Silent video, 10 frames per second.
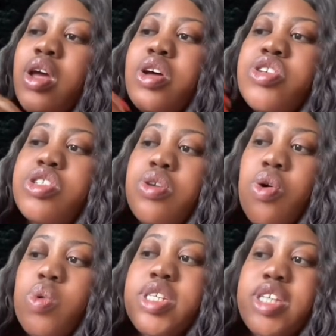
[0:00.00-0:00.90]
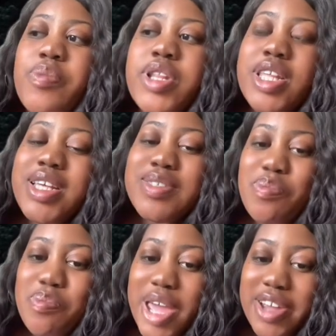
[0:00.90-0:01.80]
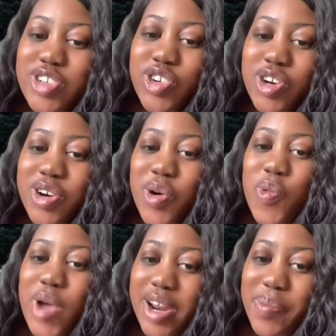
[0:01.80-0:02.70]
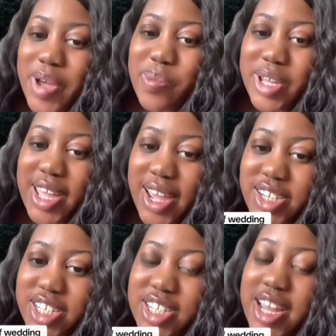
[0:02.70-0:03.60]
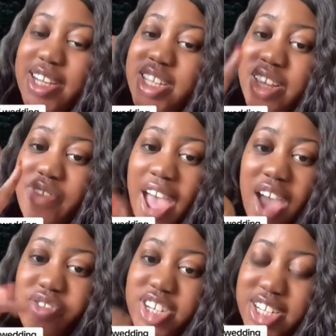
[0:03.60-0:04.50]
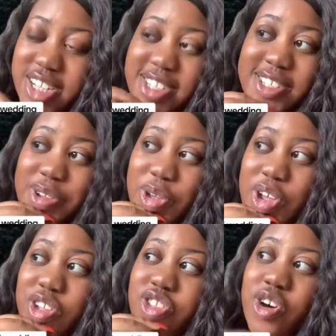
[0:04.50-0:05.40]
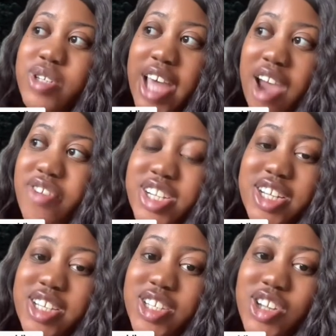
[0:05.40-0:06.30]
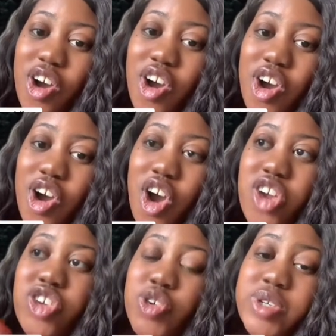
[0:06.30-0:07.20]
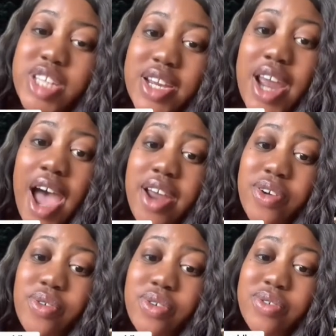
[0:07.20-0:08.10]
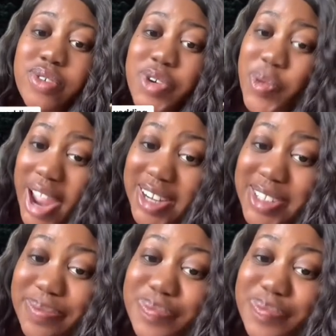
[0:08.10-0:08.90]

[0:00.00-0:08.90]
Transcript: So some of these major wedding publications like to give averages. Those averages are usually not correct.